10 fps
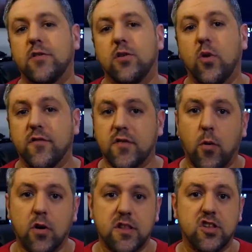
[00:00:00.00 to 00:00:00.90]
of you who have
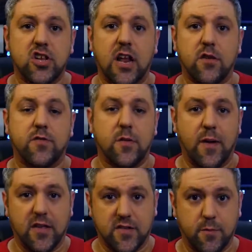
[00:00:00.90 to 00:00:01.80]
supported this channel for the
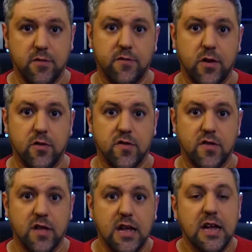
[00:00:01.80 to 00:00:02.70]
past couple of
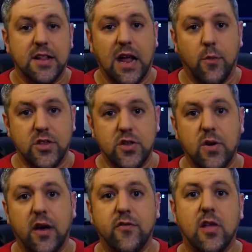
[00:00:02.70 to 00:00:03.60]
years. Now we
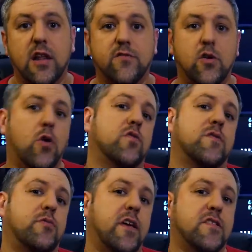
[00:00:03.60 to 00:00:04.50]
do have a lot of goals
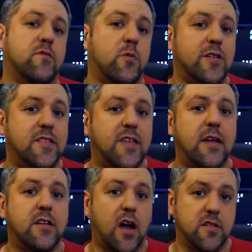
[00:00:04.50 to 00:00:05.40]
and places that we want to
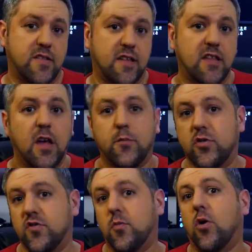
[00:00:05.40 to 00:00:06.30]
take content,
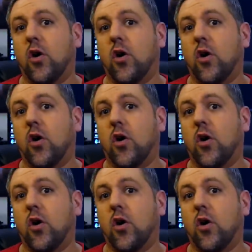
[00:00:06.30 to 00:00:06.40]
produce more